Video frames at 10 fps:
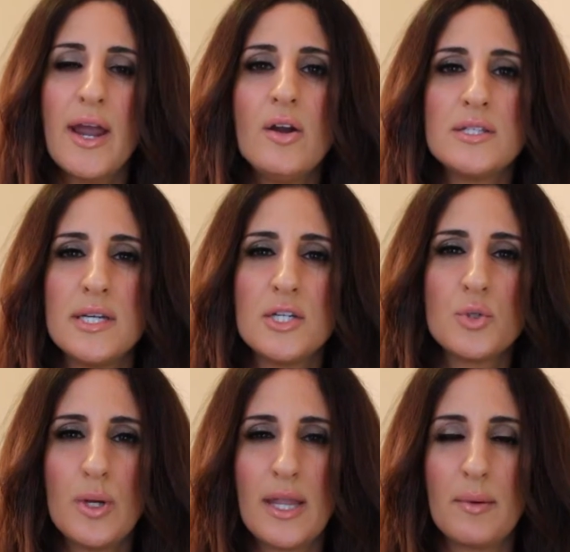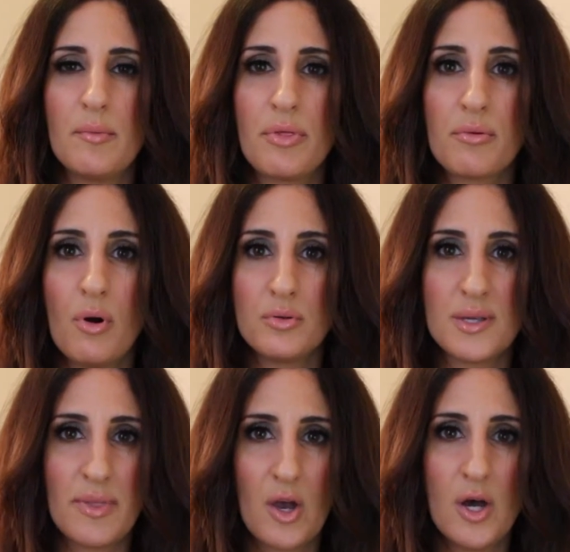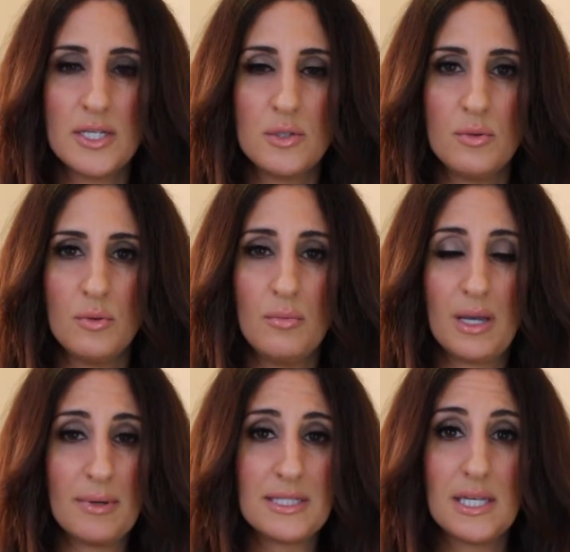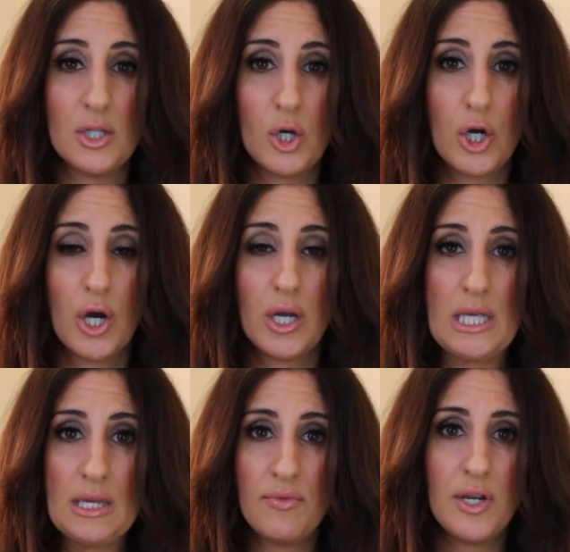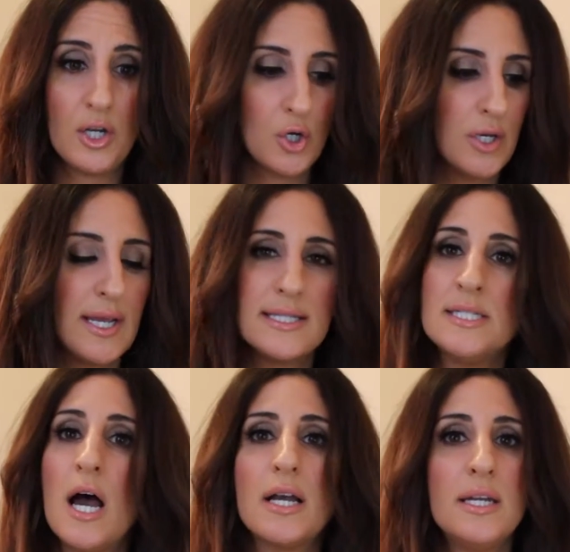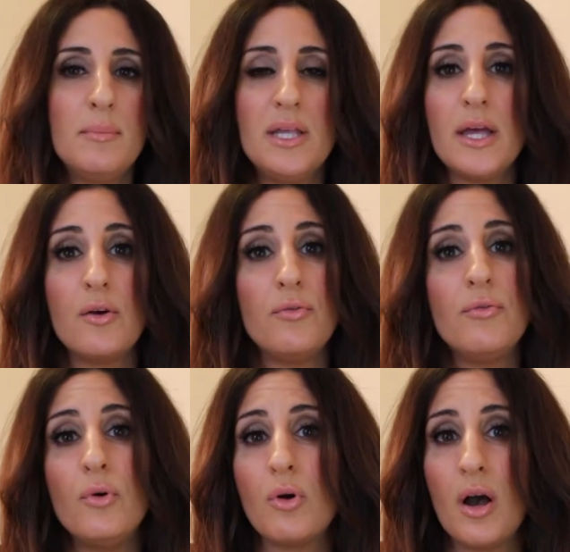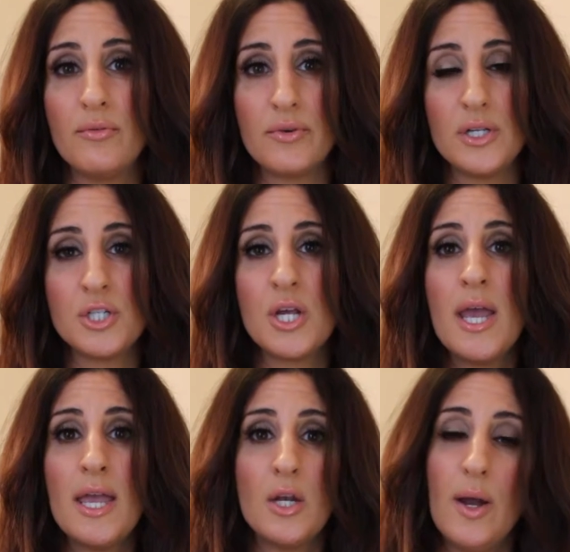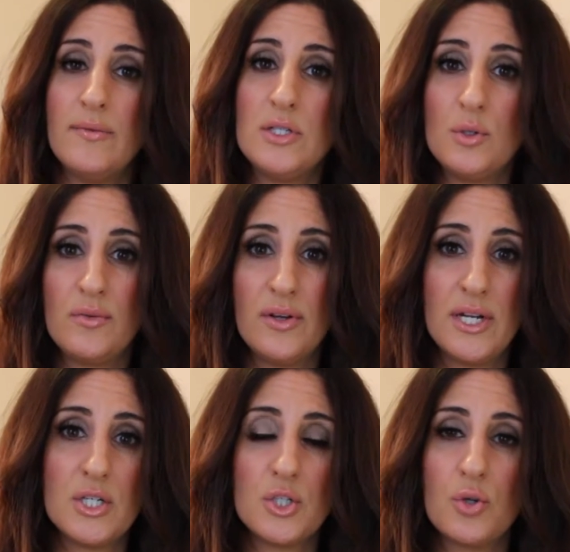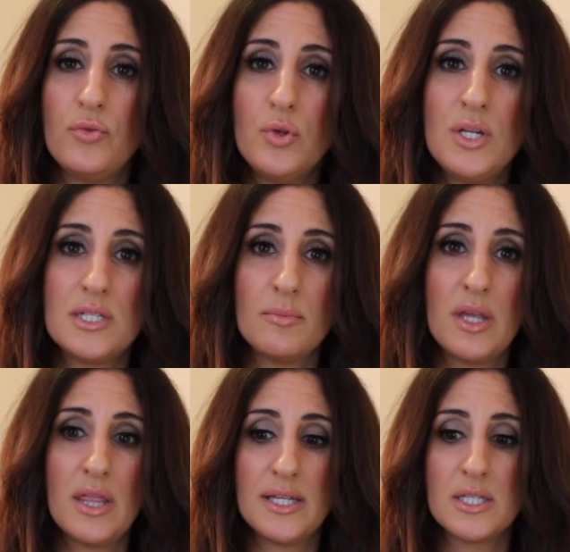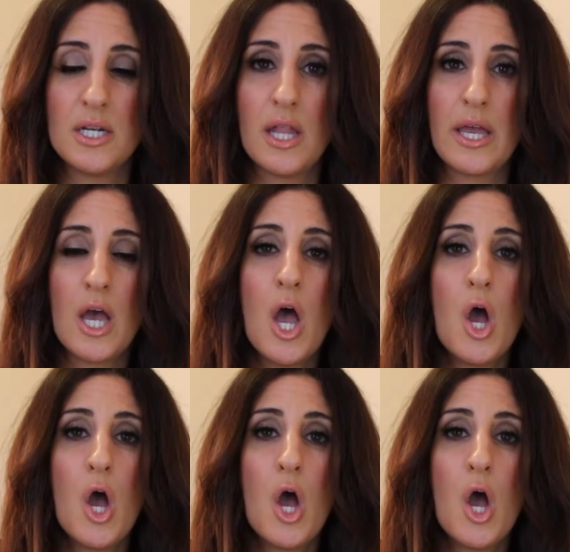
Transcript: errands and I just want to like throw something on to make my skin look even and good. It's not gonna be like a full coverage, you know, heavy duty foundation. So if you need something that's gonna like